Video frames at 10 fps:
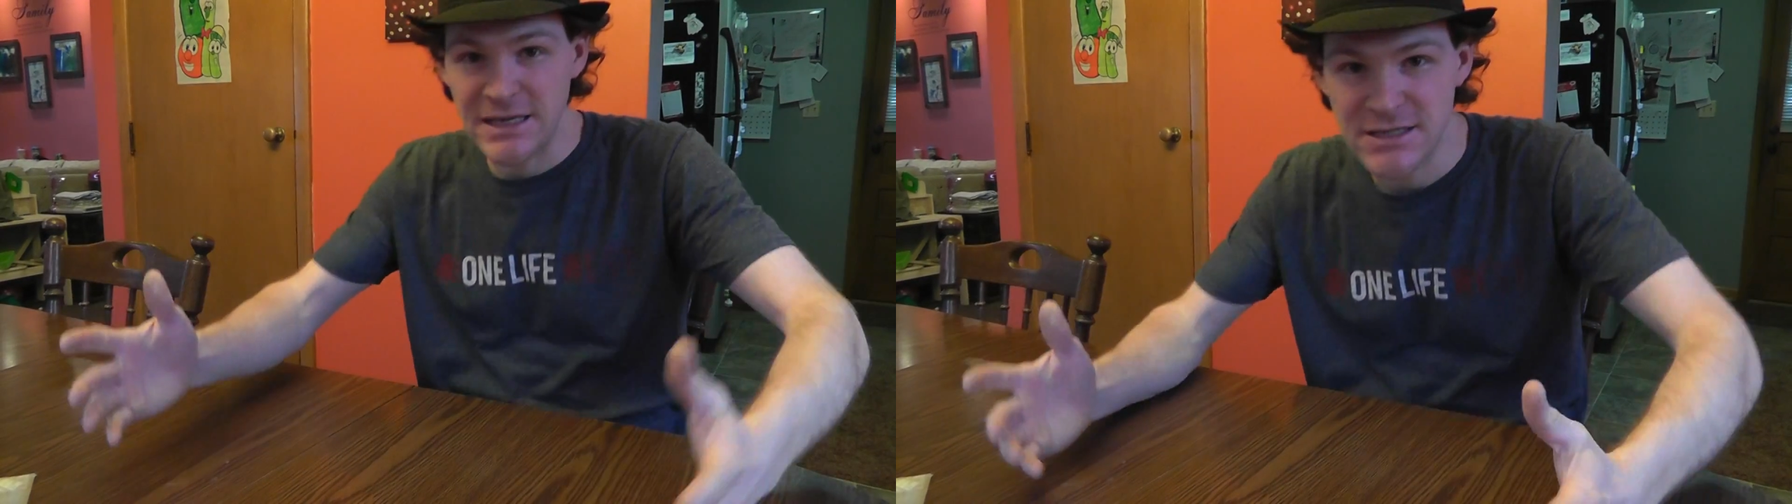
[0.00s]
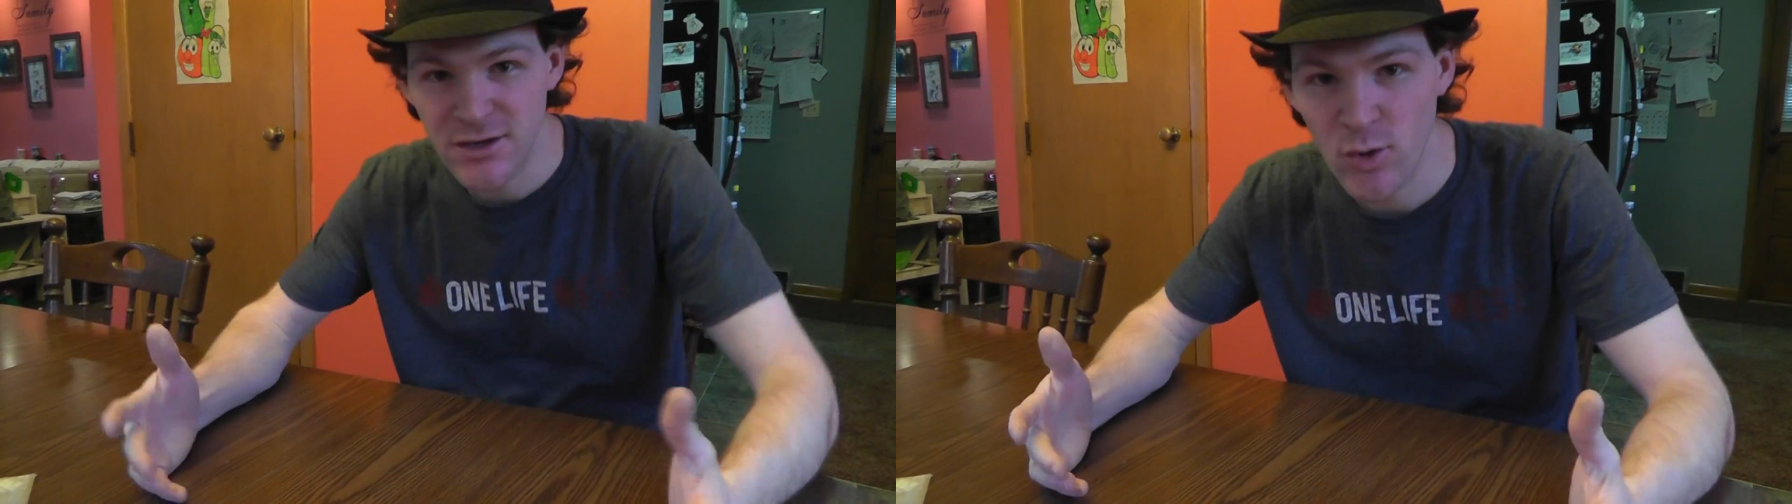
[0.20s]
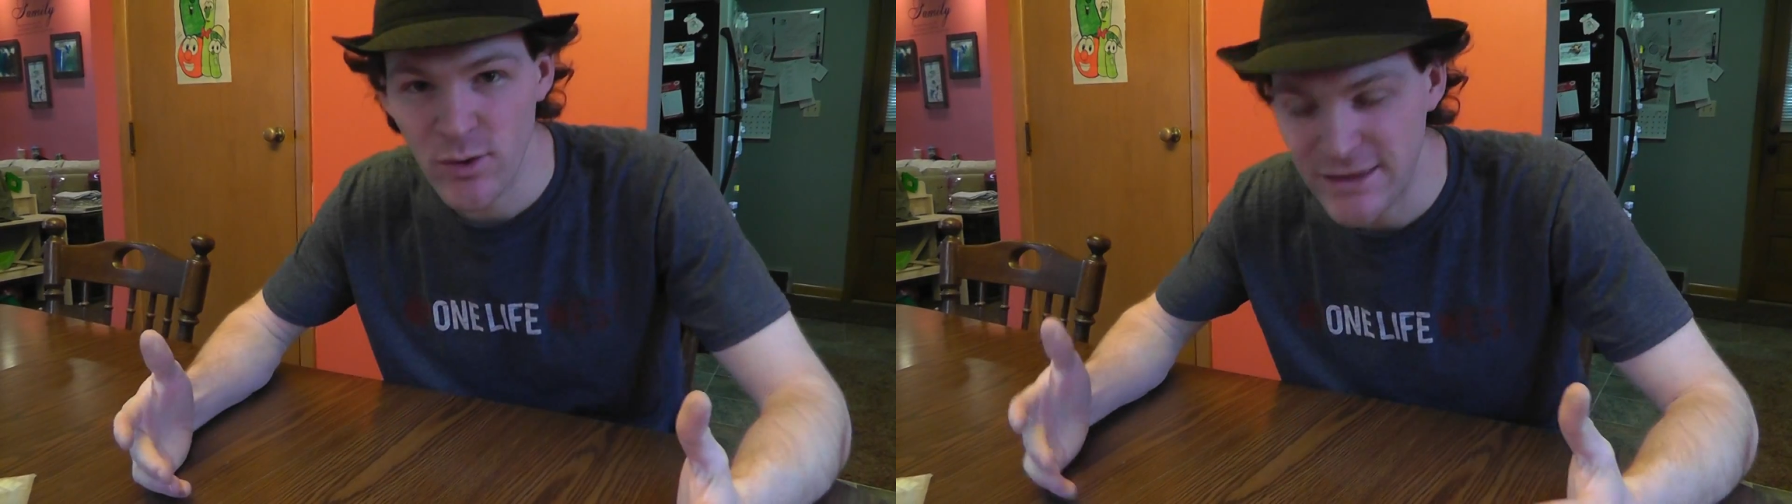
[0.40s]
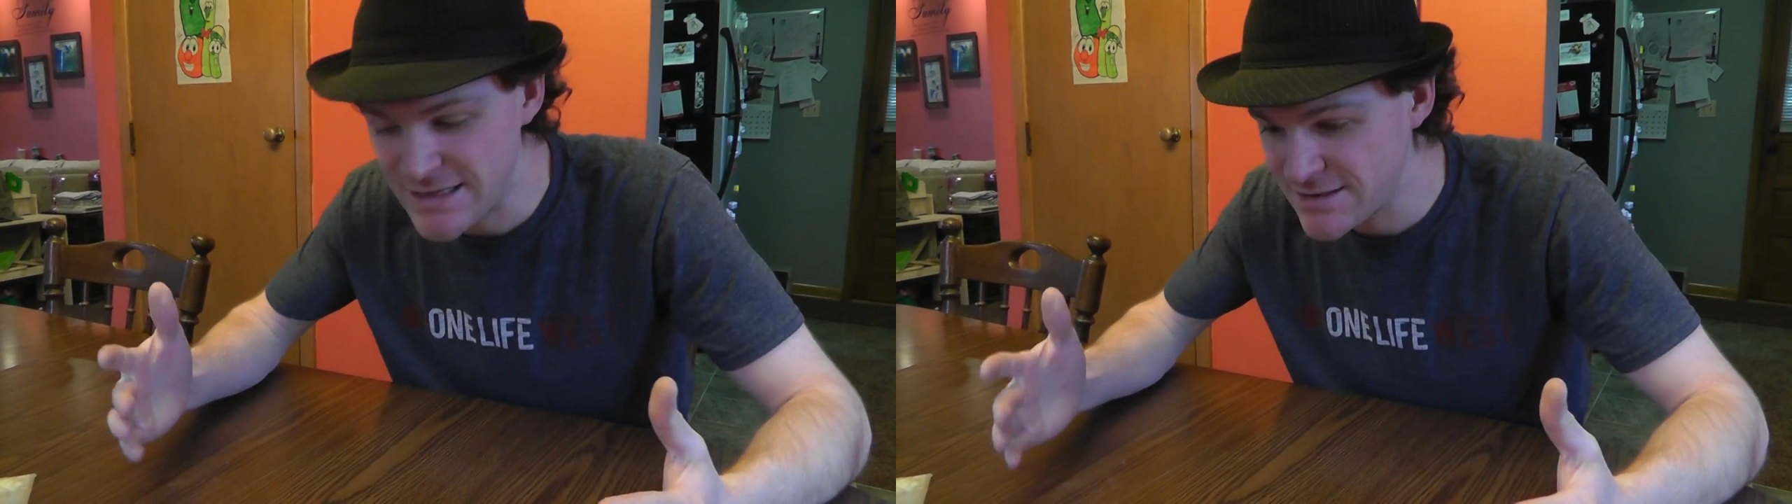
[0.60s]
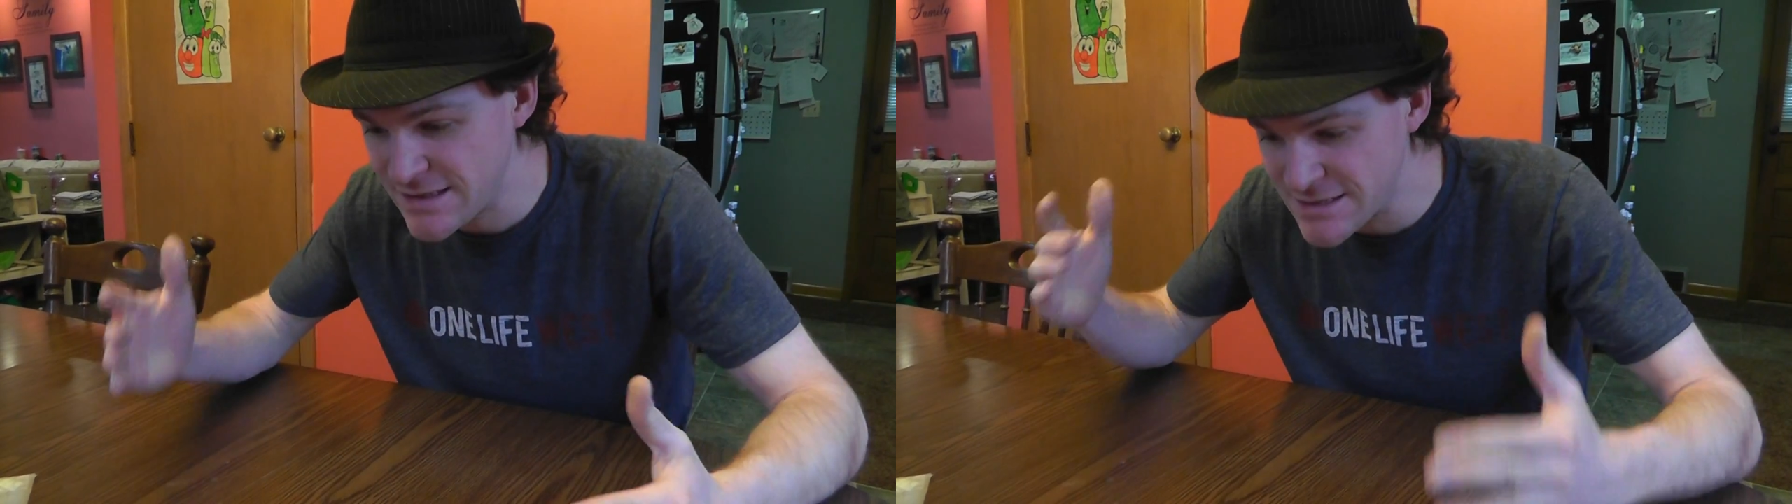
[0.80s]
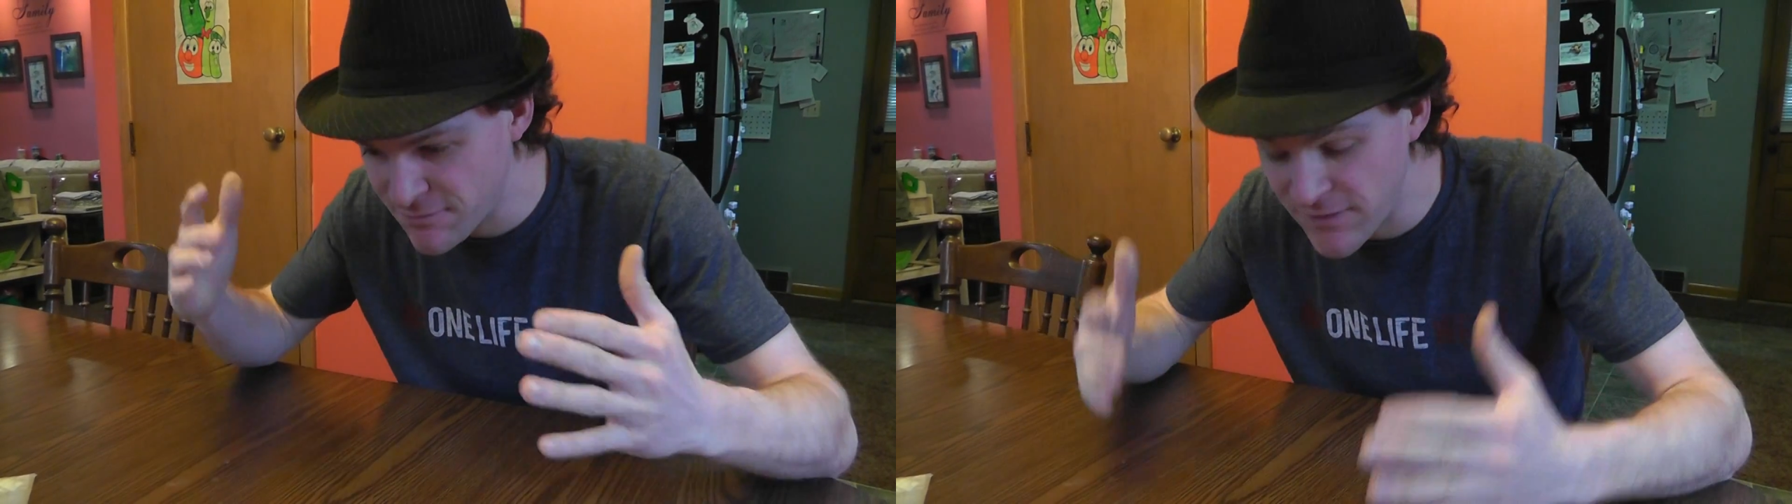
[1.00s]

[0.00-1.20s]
So this is